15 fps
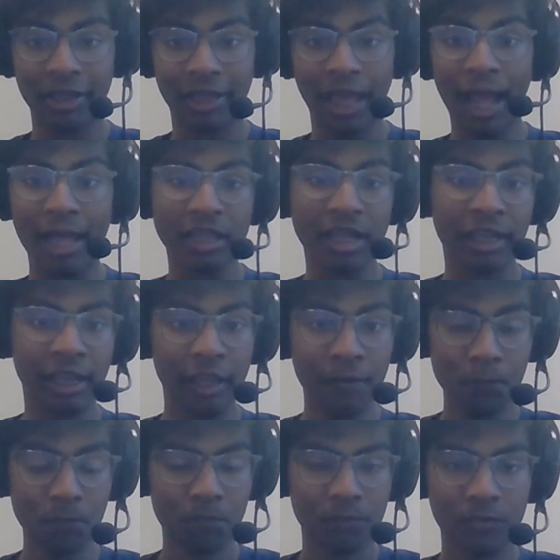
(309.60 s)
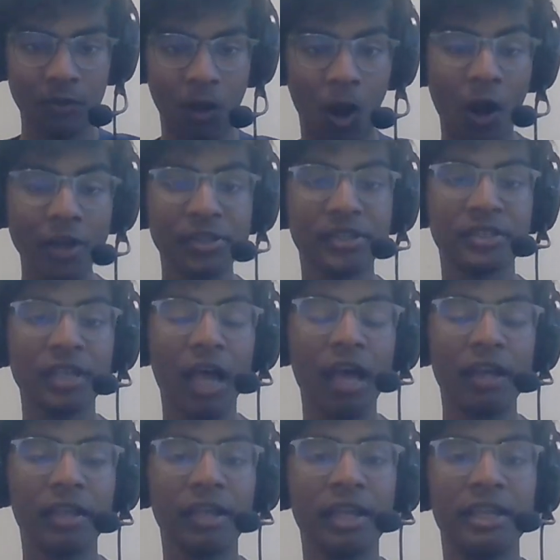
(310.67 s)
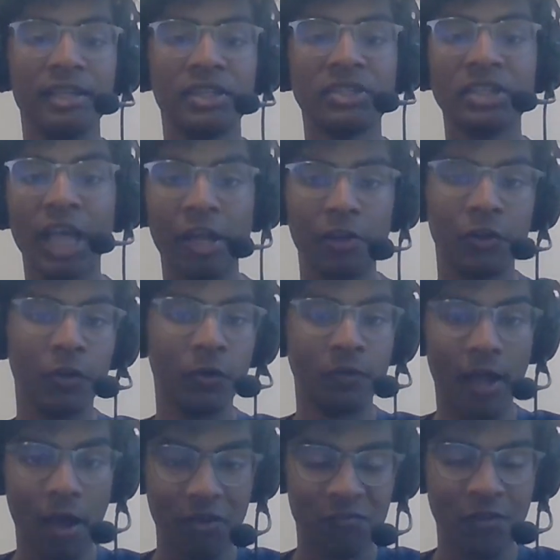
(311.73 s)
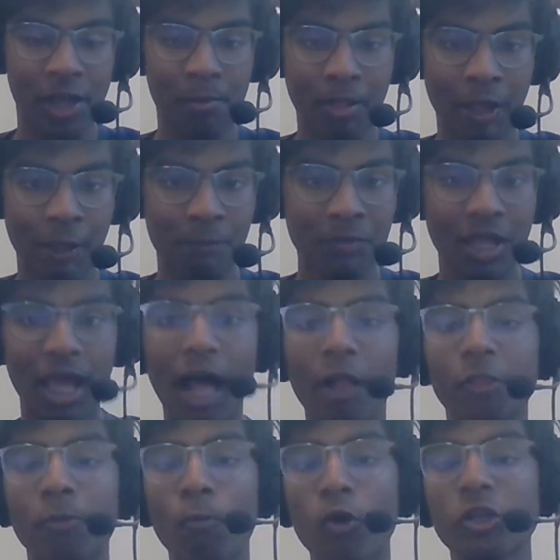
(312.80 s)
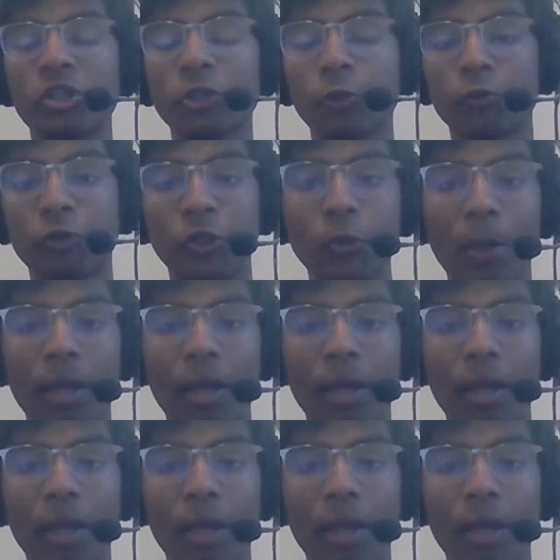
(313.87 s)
guy like him? Our society is centered around family. Hell, the more children you